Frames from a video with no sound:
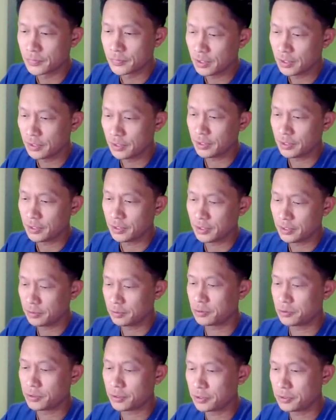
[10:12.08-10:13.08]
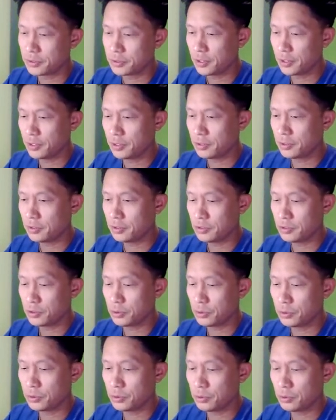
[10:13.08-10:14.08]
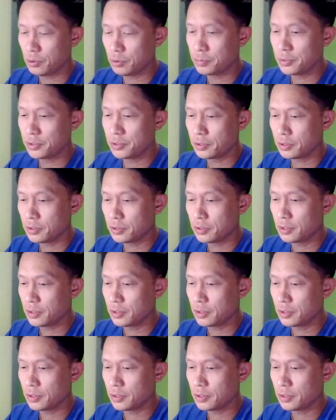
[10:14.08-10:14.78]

and then I'll try this again to open